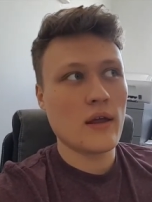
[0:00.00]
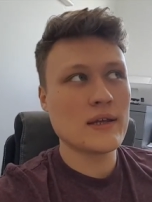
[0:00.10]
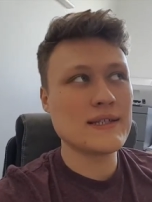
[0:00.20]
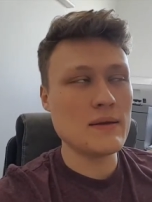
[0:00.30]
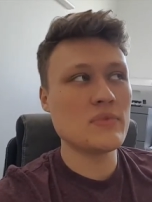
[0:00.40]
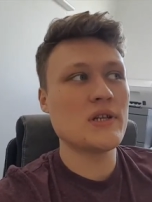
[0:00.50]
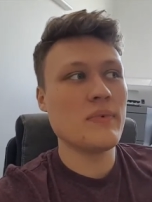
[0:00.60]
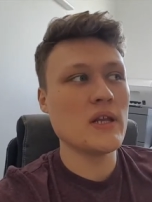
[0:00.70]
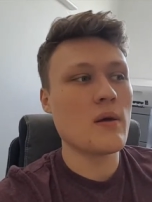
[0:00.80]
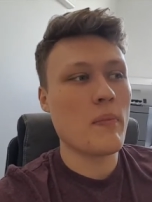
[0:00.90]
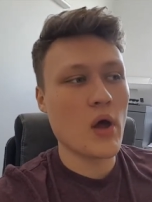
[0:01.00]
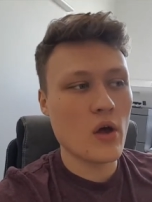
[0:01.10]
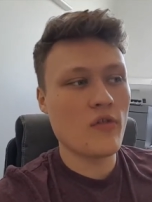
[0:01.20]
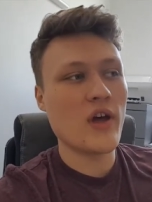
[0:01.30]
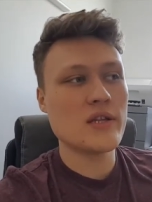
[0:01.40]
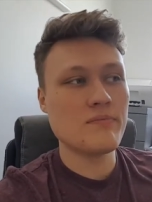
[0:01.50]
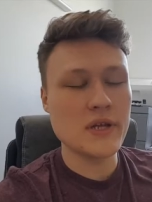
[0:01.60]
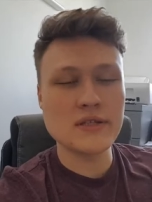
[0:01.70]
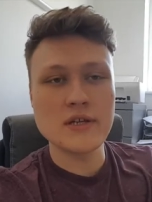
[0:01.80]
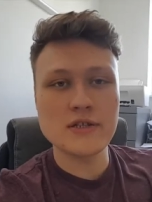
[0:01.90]
seems to be the perfect
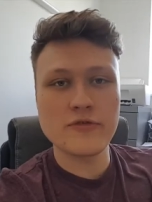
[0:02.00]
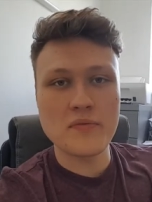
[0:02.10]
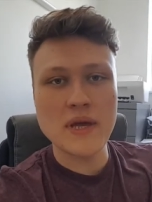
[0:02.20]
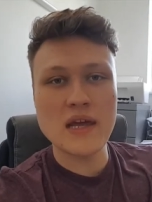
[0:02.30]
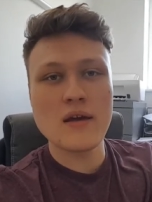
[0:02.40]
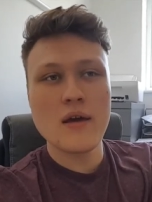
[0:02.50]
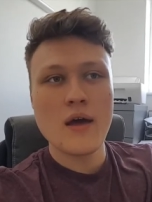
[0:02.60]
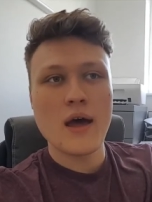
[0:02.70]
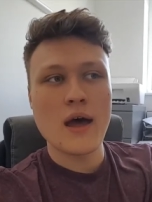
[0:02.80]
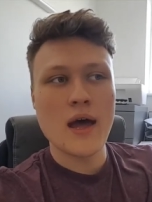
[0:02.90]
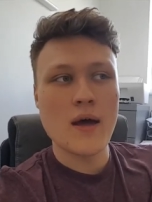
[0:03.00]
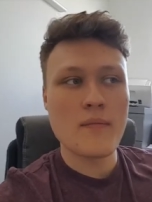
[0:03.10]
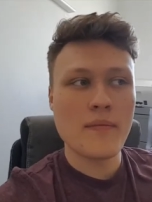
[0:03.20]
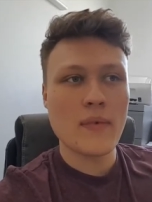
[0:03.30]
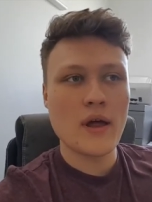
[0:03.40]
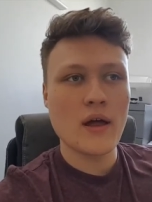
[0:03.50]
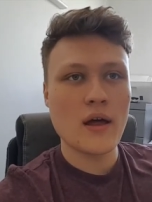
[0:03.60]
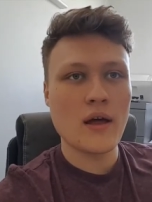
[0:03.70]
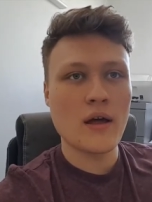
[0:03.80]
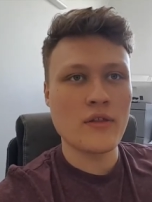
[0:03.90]
business for me
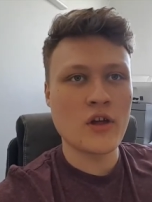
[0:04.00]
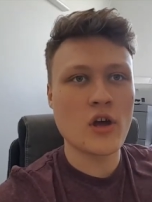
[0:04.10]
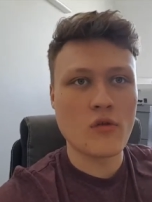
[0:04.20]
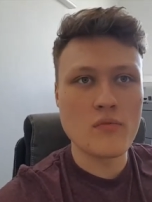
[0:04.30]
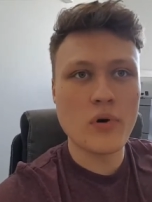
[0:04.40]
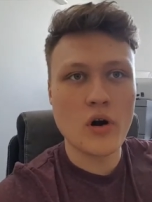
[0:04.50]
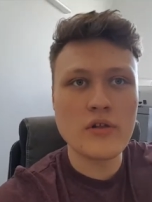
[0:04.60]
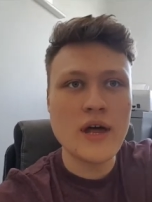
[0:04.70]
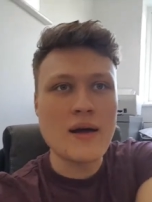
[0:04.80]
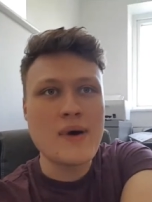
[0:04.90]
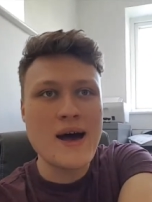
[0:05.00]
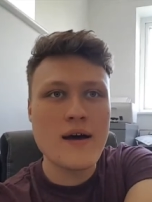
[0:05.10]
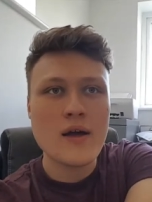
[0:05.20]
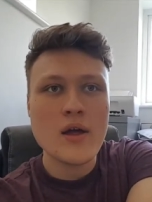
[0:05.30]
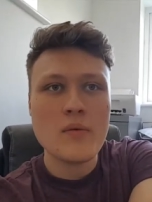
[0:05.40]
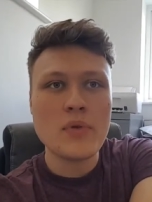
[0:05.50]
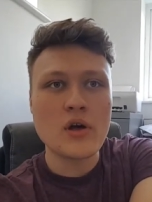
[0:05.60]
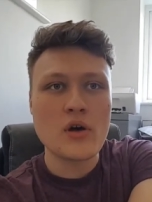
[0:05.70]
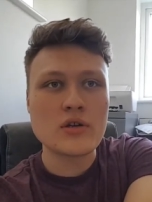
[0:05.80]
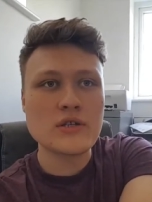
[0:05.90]
at the current point that I'm at,
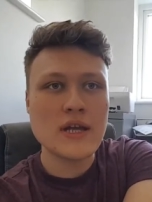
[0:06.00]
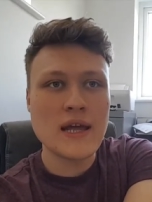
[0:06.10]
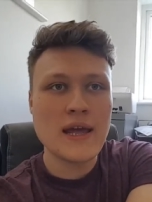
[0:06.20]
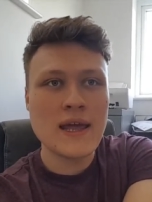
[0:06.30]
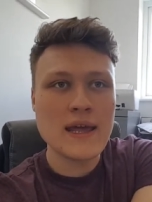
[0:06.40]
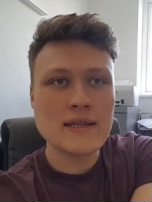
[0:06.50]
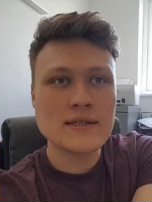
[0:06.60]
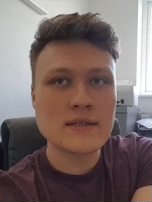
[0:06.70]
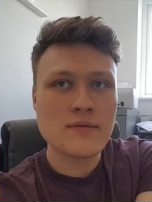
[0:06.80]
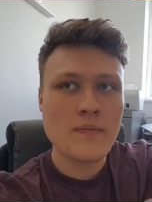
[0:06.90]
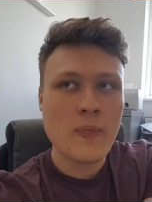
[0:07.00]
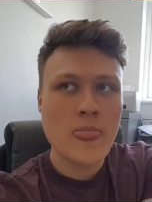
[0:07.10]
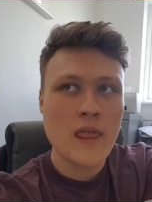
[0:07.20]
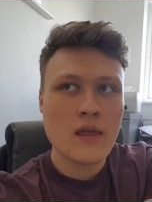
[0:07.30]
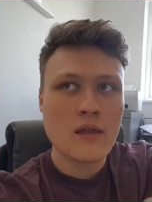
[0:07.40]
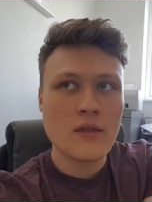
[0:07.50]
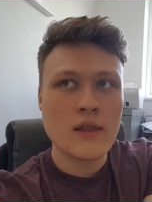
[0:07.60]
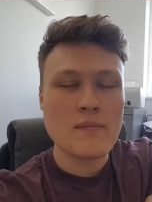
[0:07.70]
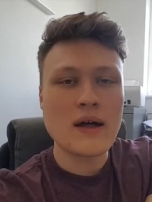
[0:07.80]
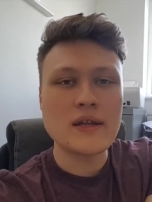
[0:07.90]
because it is
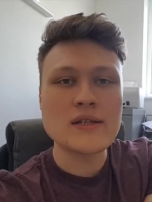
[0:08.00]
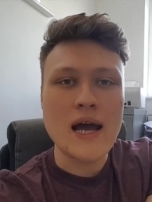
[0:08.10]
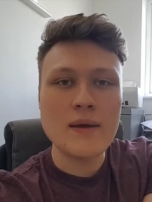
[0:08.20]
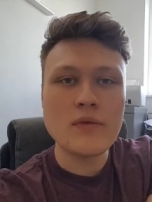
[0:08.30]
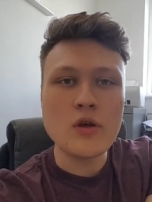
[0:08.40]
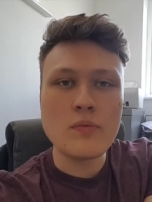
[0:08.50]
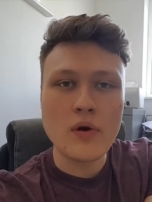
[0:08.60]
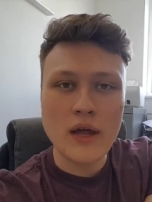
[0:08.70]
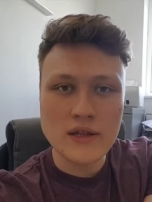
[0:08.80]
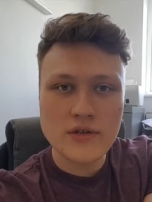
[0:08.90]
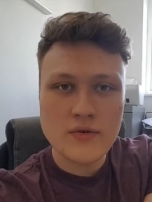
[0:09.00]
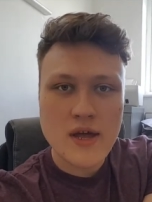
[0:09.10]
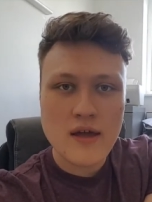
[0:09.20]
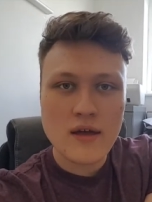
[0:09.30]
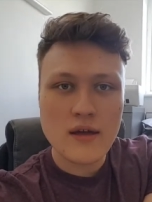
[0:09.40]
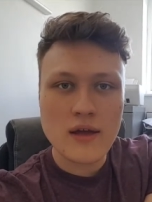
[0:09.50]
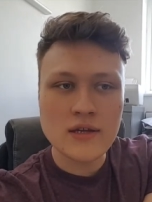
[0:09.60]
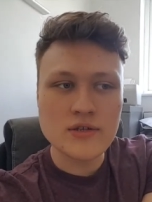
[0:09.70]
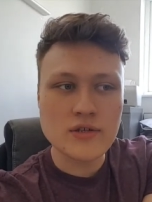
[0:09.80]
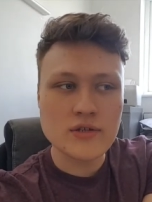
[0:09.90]
the amount of time that you put into it
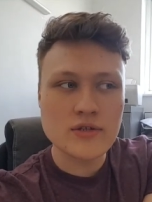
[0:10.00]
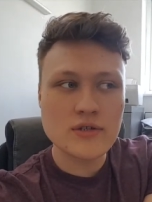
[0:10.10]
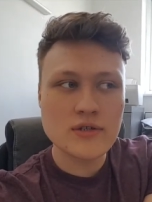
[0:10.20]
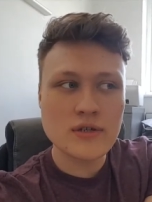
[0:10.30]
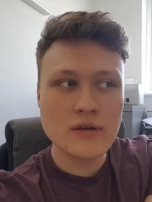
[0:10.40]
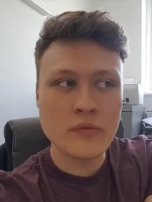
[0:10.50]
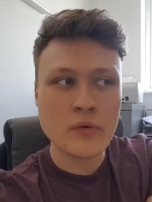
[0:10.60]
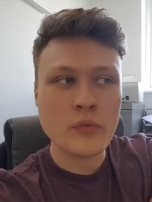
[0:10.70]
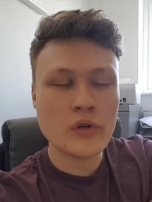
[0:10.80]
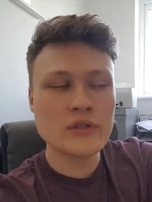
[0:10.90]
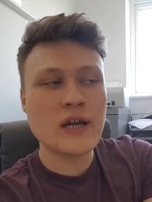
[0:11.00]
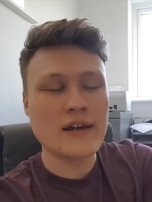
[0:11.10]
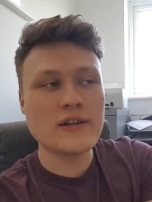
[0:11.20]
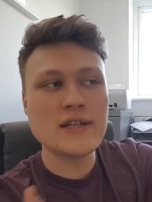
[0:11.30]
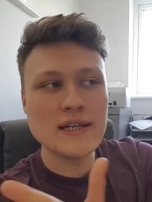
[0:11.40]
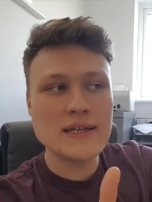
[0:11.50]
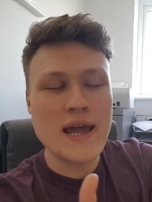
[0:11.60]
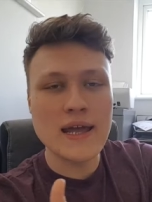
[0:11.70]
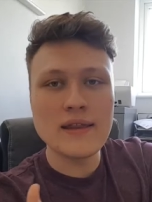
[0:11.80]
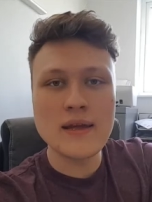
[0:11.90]
is just will kind of
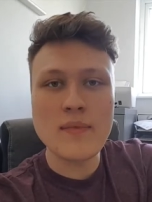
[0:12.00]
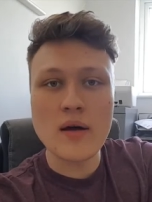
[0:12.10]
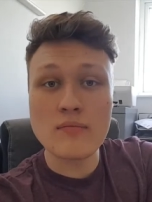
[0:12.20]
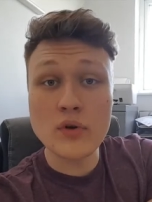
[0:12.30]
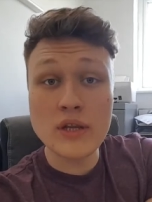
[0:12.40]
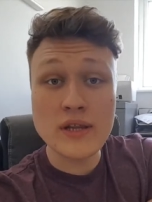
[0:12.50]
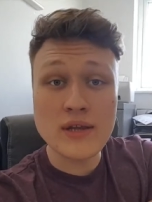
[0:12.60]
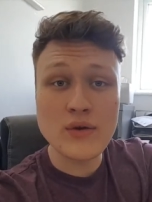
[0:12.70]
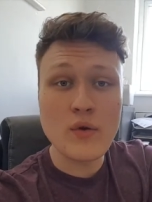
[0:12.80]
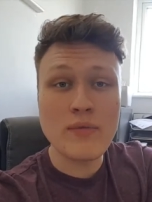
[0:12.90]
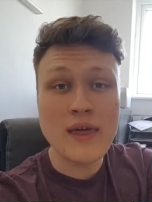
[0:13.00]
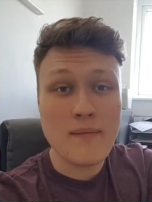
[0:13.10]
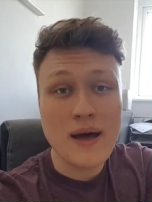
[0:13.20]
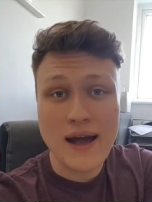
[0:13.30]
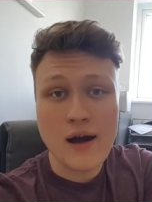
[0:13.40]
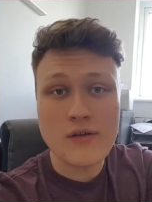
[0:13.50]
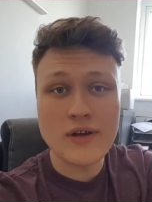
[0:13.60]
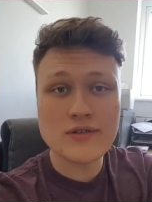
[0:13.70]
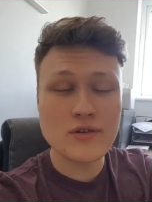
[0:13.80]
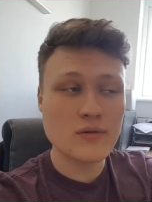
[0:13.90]
dictate the amount of money that you get back out of
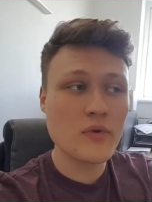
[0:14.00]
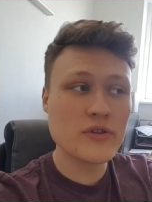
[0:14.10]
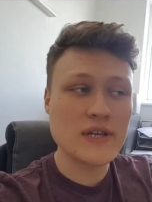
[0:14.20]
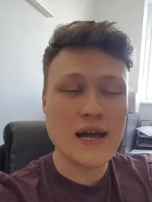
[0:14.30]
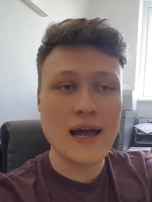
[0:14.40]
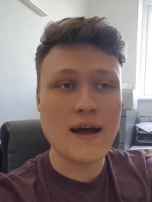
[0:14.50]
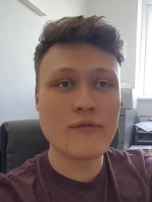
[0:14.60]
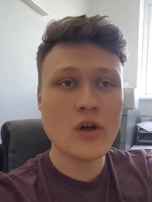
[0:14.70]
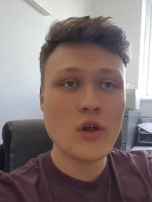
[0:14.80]
it. So the months that I have